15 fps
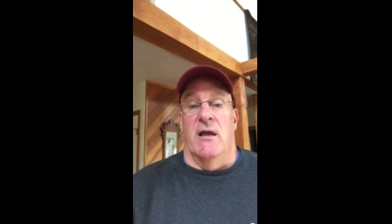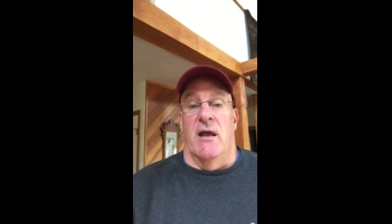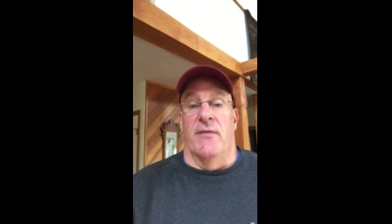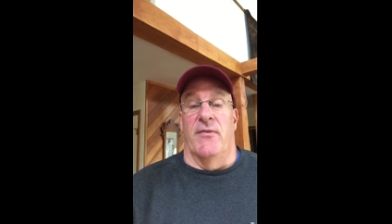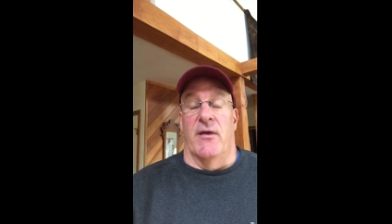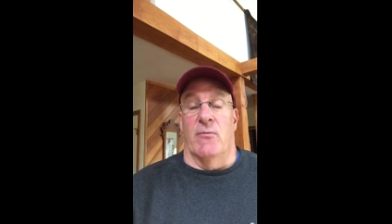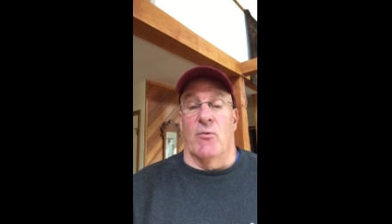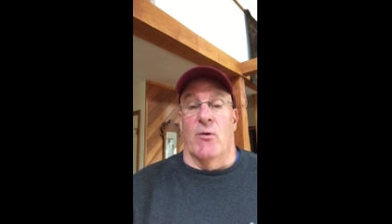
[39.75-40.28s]

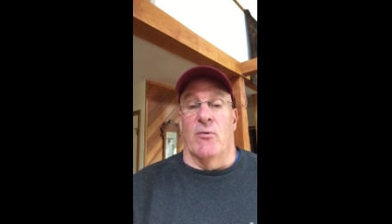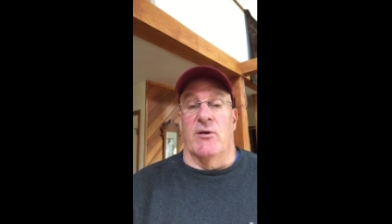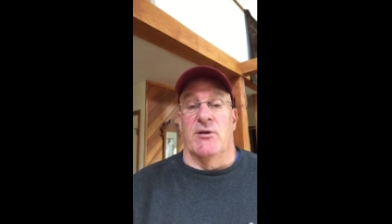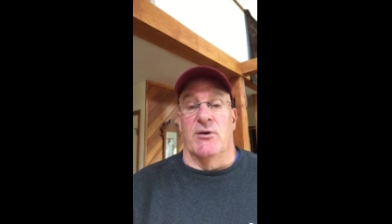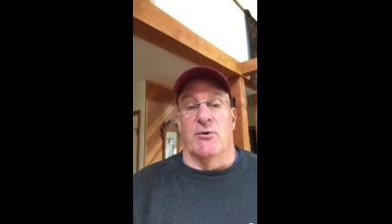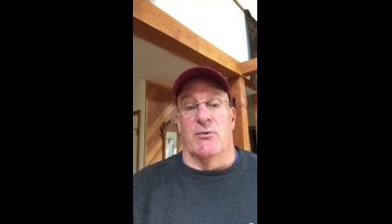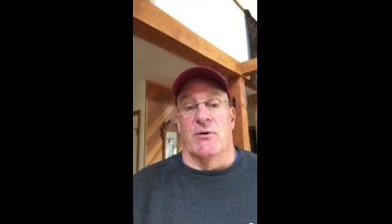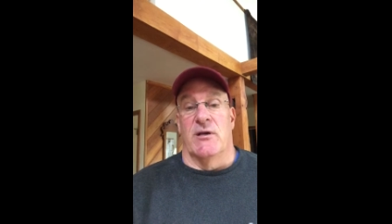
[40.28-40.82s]
And then what we
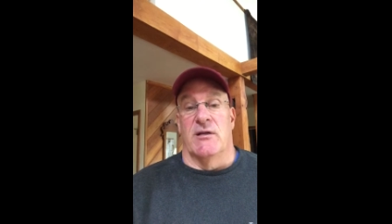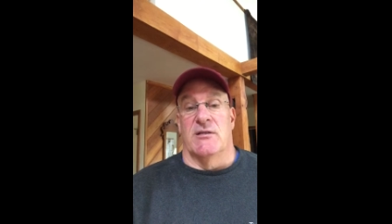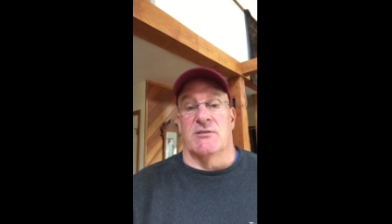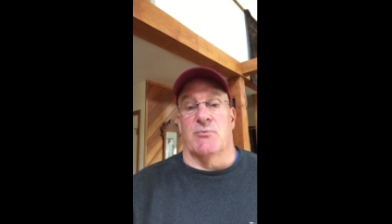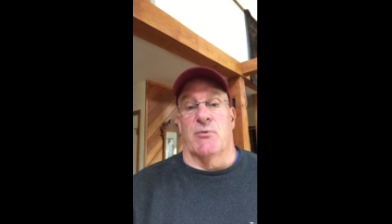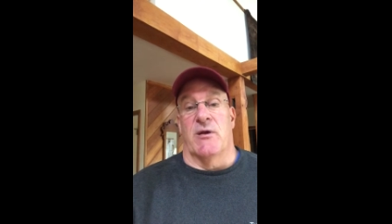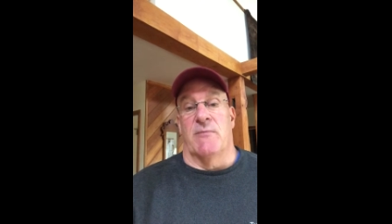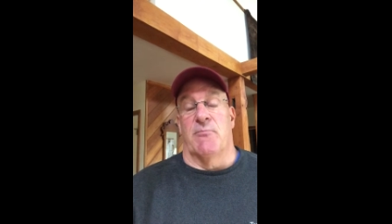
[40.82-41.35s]
do
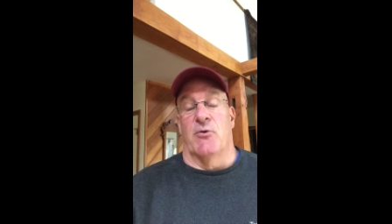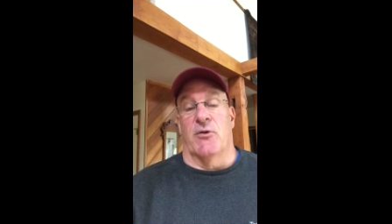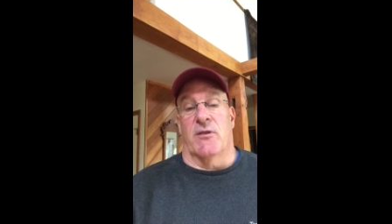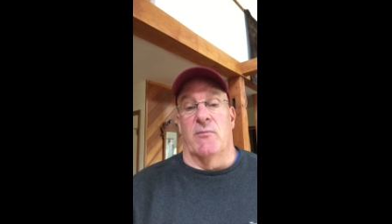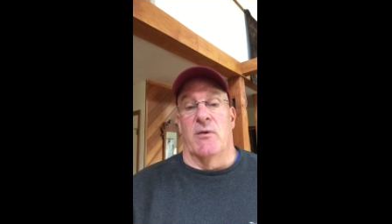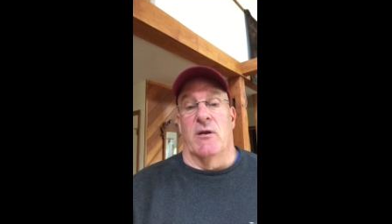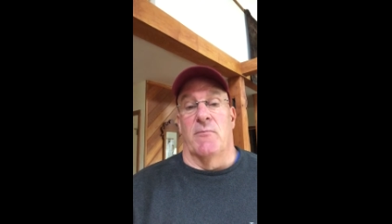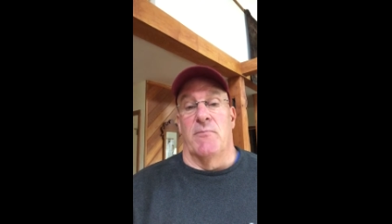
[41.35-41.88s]
is we put
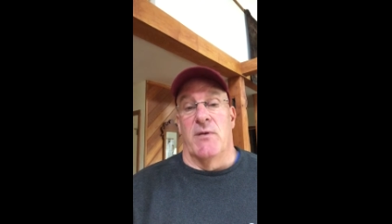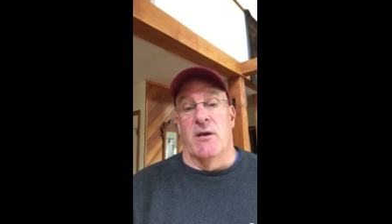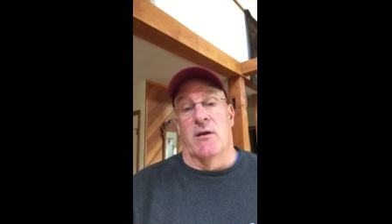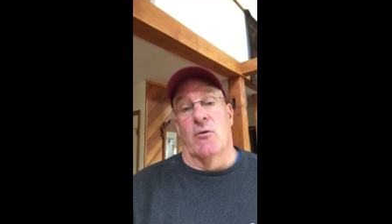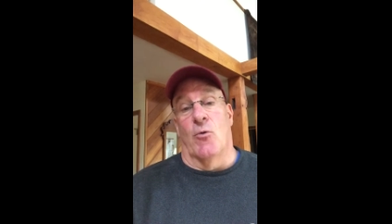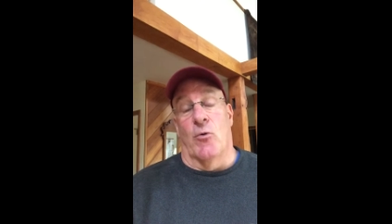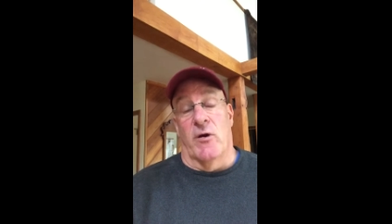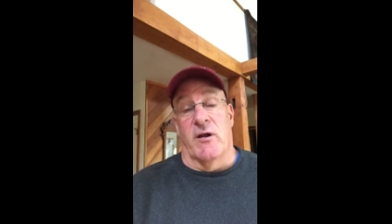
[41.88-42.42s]
them in a bin
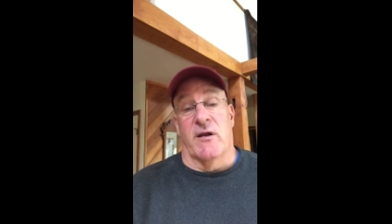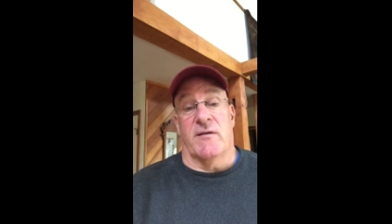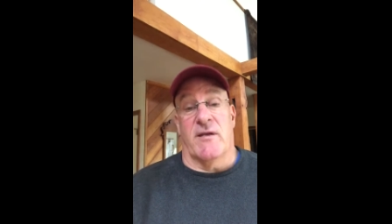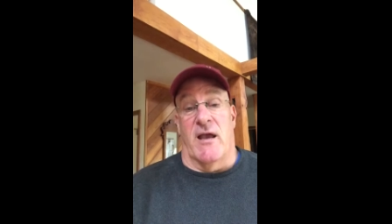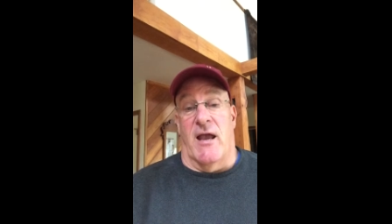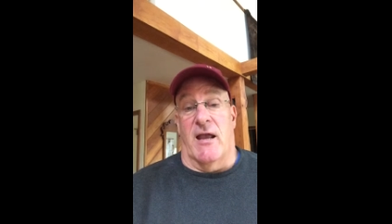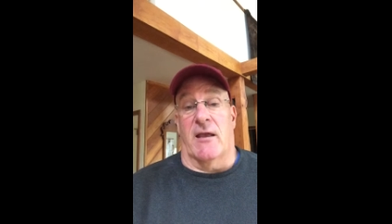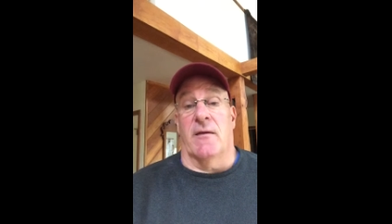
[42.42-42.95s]
or in a
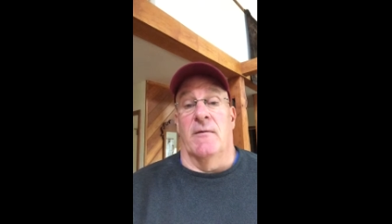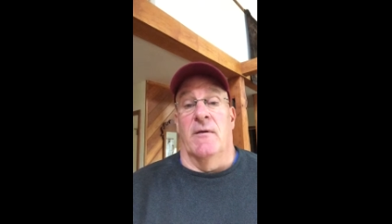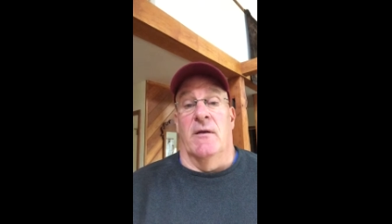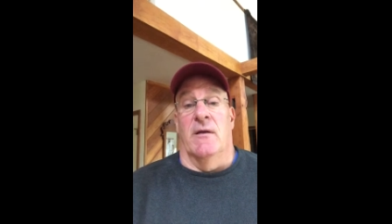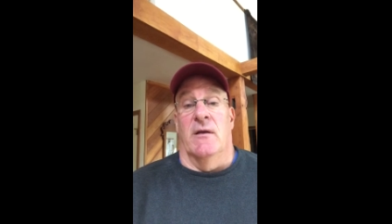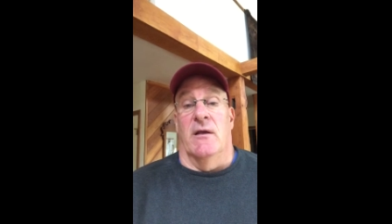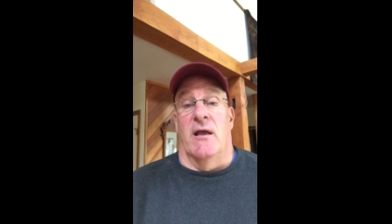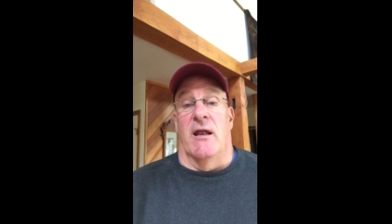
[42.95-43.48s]
tank
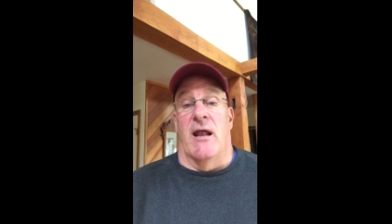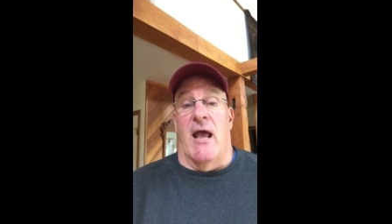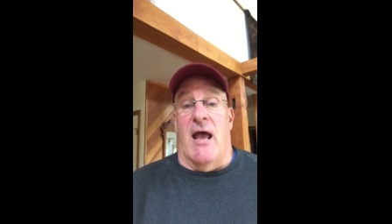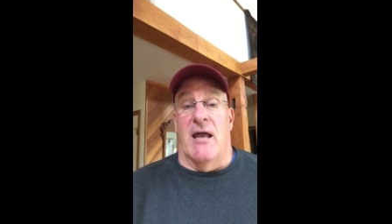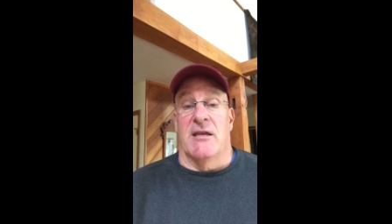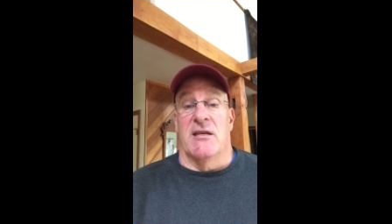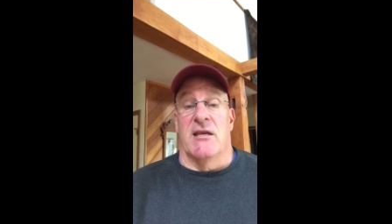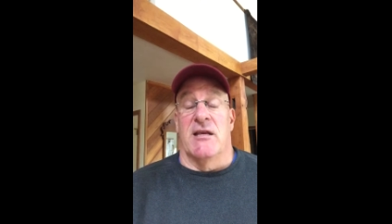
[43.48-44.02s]
and
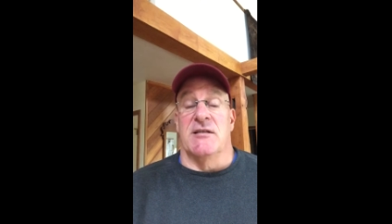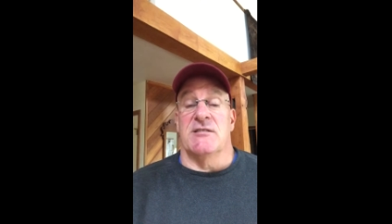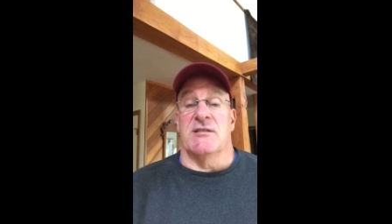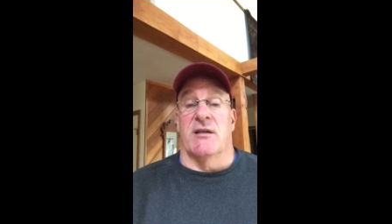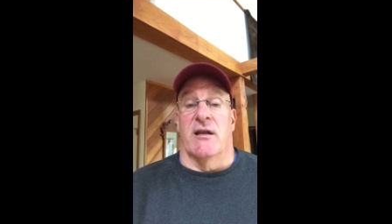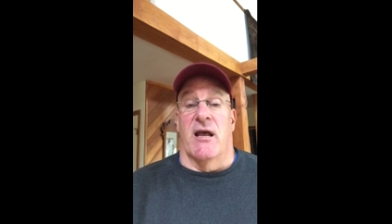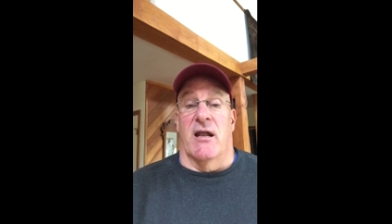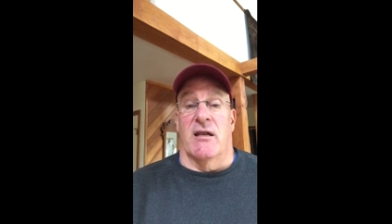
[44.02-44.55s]
add
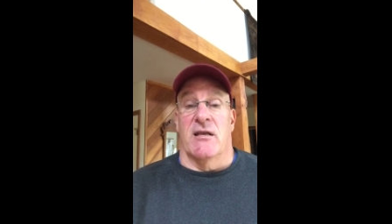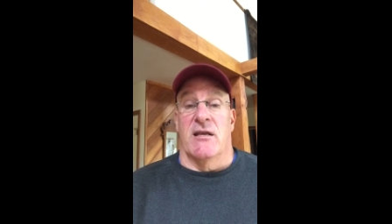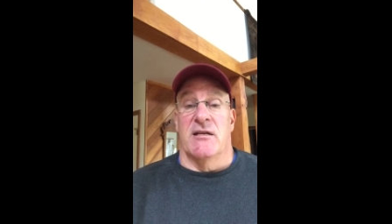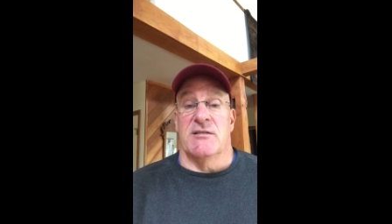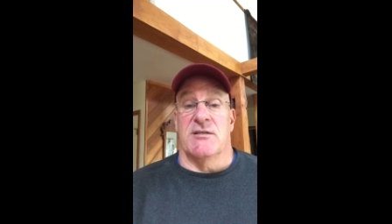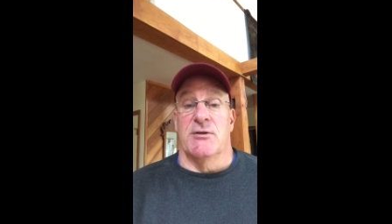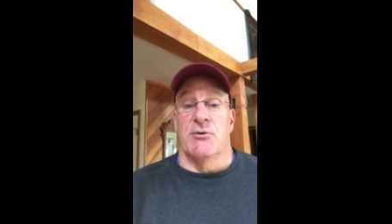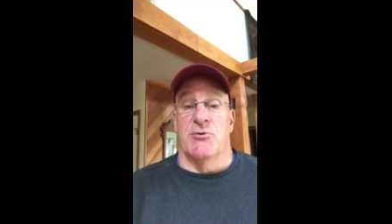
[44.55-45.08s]
yeast and add a
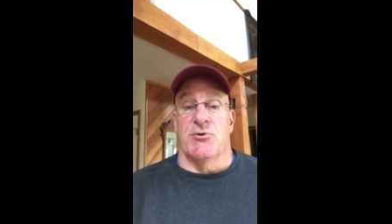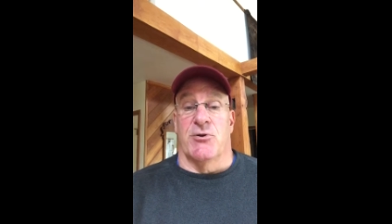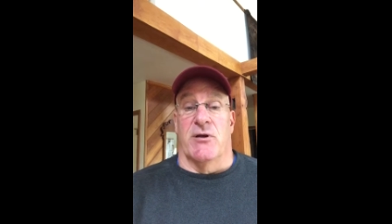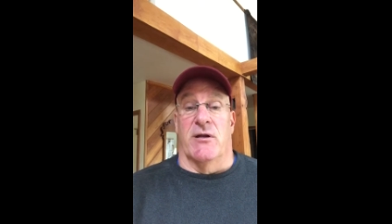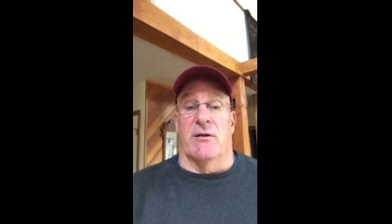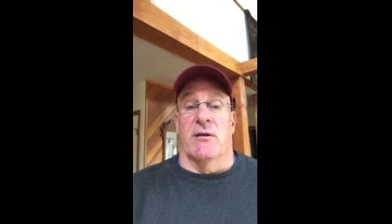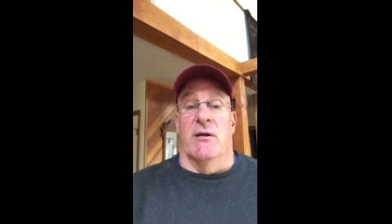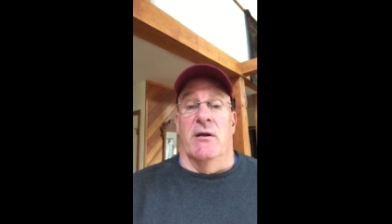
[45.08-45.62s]
yeast
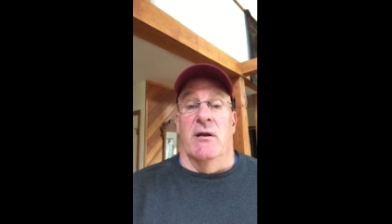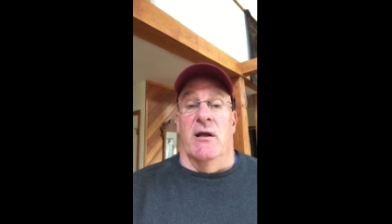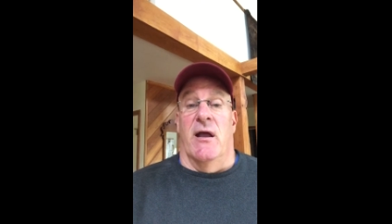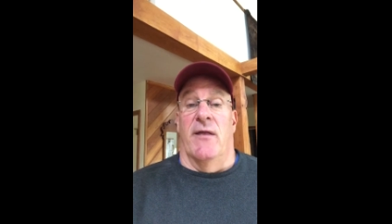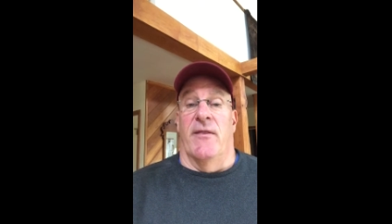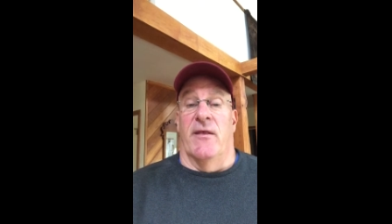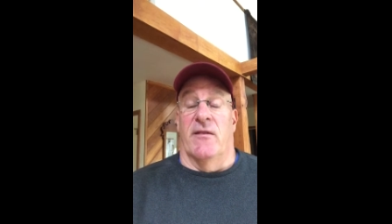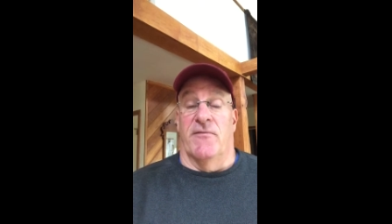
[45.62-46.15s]
nutrient.
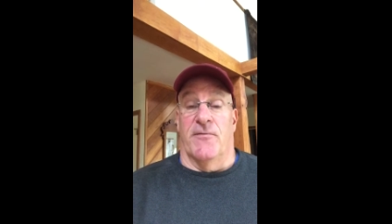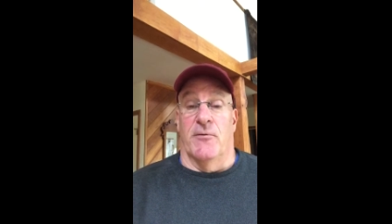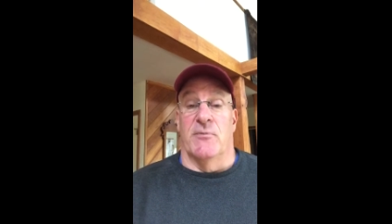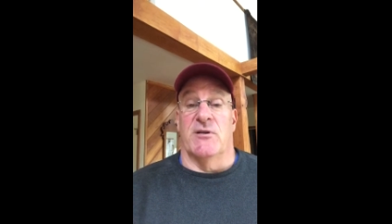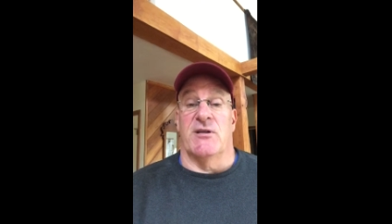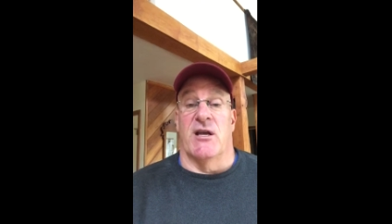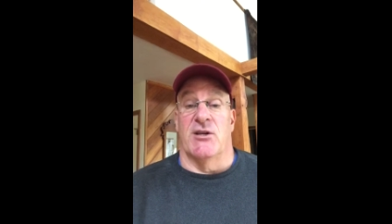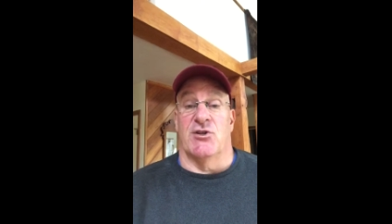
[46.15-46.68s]
And then the
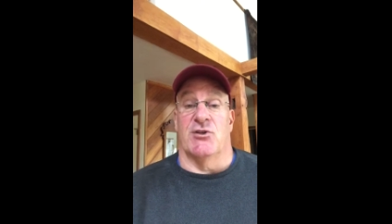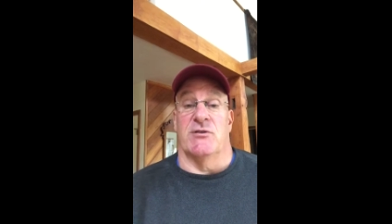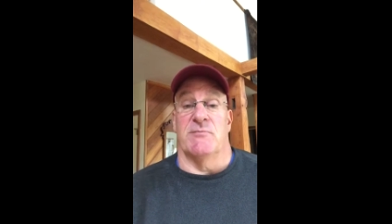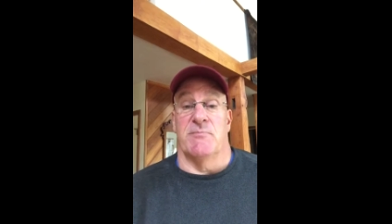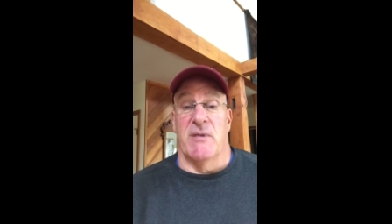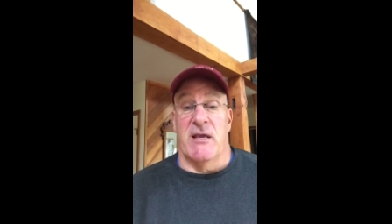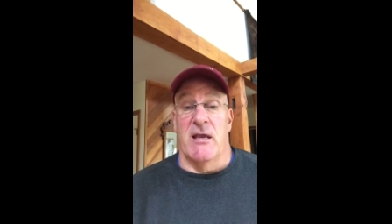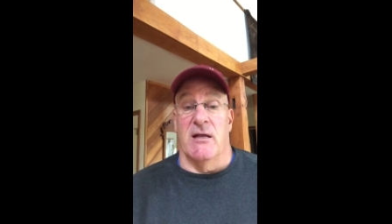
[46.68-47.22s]
fermentation
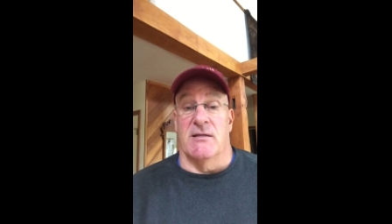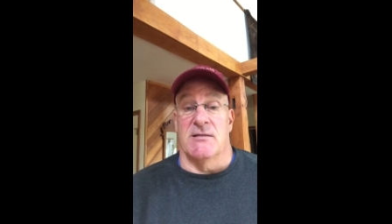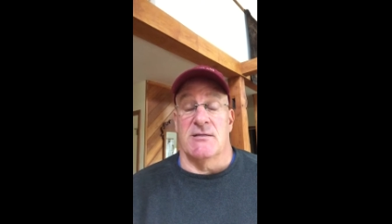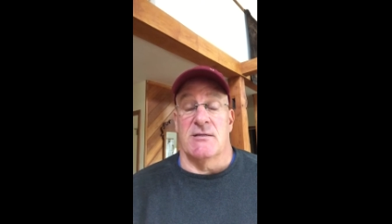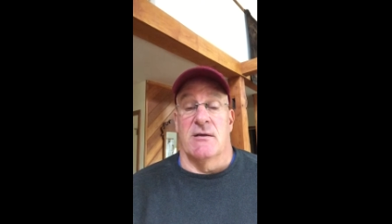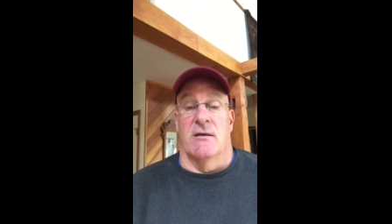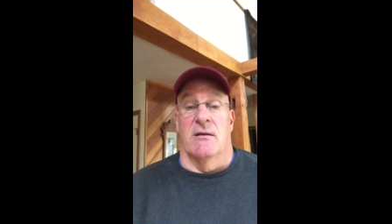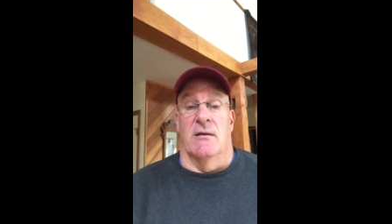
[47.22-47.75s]
begins.